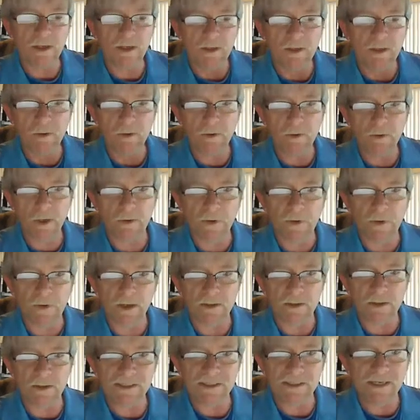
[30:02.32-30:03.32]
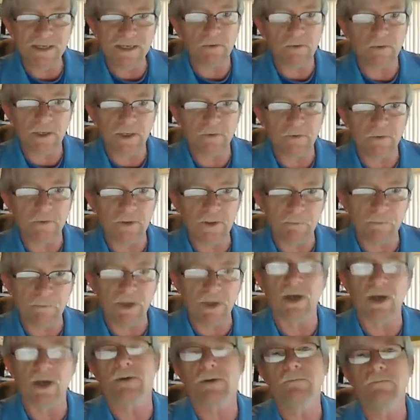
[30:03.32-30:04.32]
the URL is down here on the
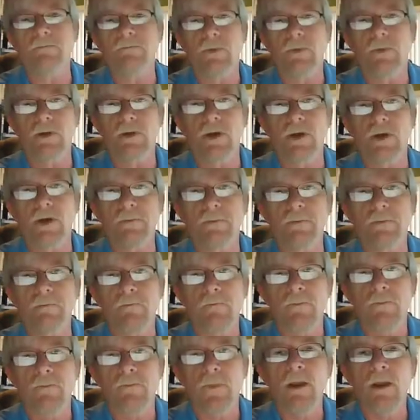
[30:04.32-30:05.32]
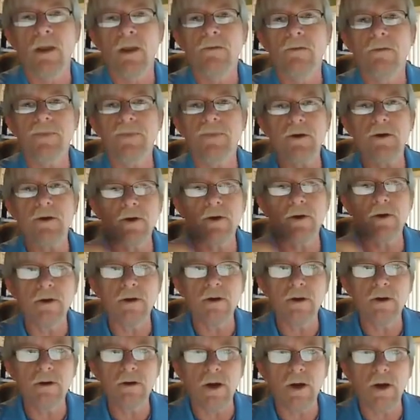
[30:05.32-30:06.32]
bottom. Okay,
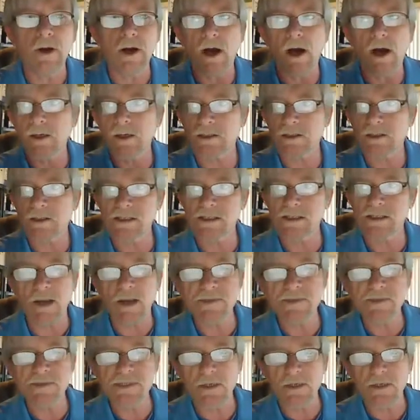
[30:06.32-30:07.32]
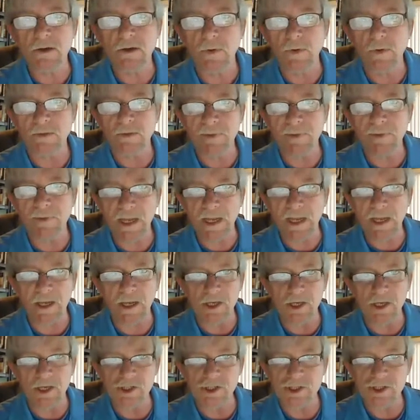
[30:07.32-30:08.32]
they're on a subsequent
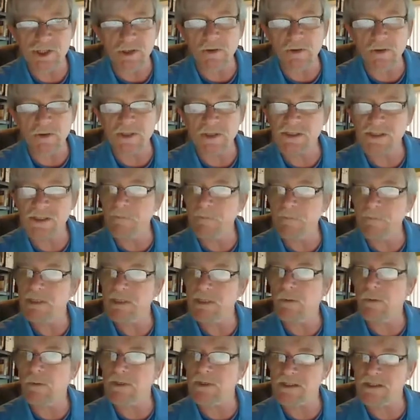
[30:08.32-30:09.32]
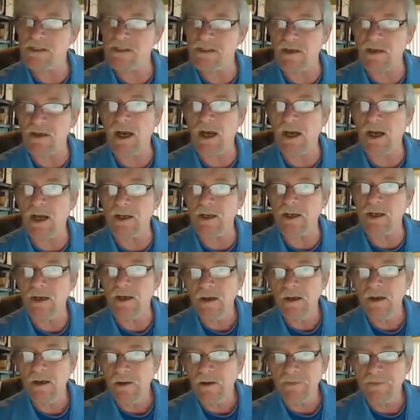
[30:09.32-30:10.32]
page or a subsequent slide,
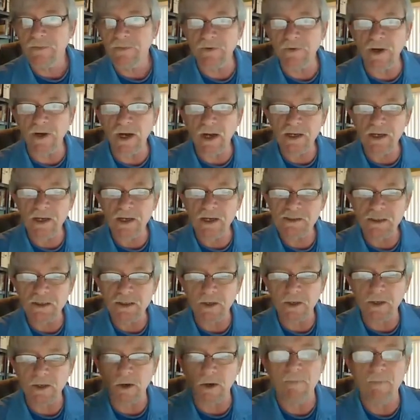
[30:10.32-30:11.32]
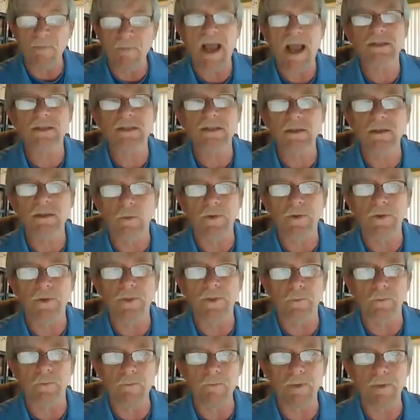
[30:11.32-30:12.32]
their eye is going to go back to
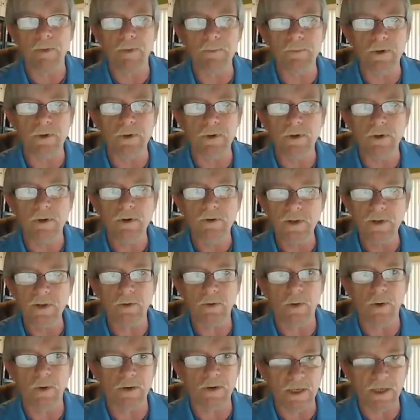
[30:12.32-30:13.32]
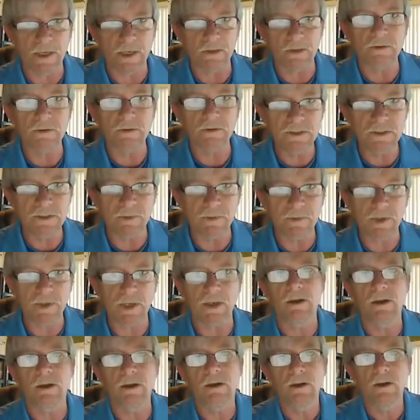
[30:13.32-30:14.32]
where they remember the URL to
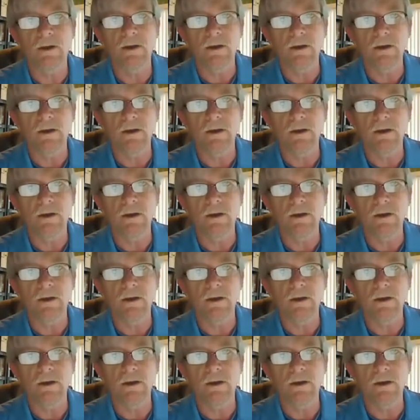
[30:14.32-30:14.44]
be.